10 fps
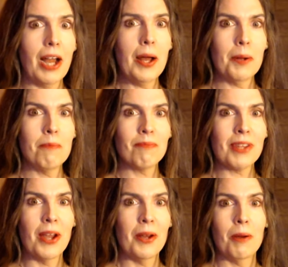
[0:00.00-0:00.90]
um,
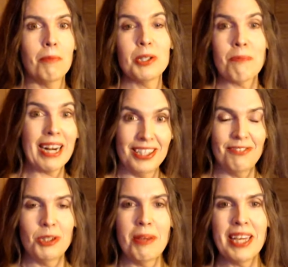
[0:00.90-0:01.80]

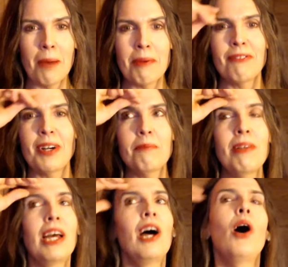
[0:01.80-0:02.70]
perspective to be coming from,
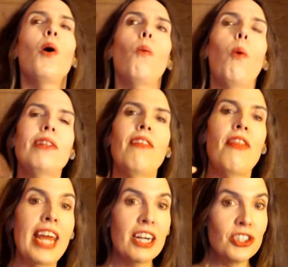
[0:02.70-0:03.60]
what
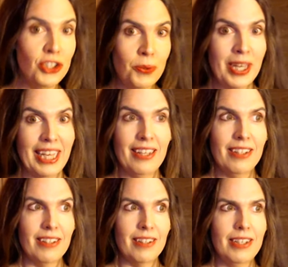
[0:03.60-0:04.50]
they are
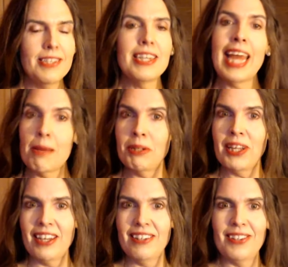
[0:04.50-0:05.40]
doing is
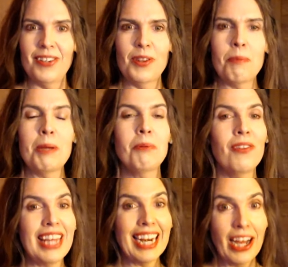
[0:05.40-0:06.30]
enabling the people in
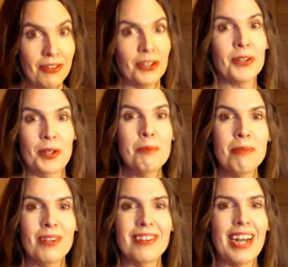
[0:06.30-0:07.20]
that other group
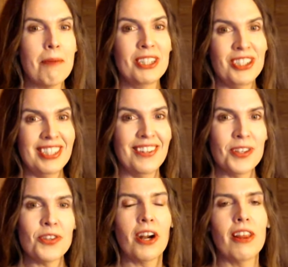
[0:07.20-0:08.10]
that I mentioned at the
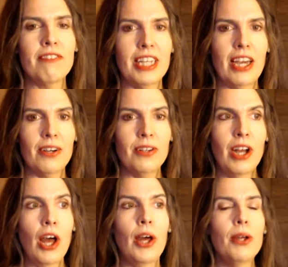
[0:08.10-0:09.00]
start of the video,
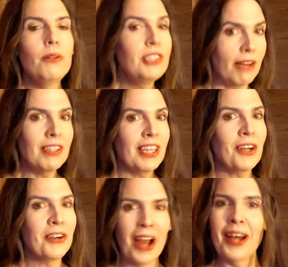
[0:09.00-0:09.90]
who definitely
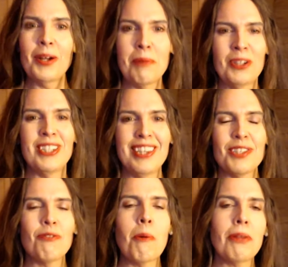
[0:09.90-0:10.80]
are not approaching
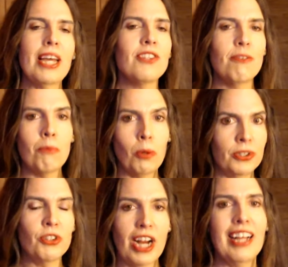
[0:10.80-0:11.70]
this from a place of moral
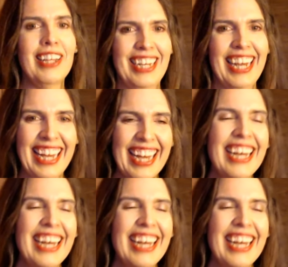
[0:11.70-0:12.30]
neutrality.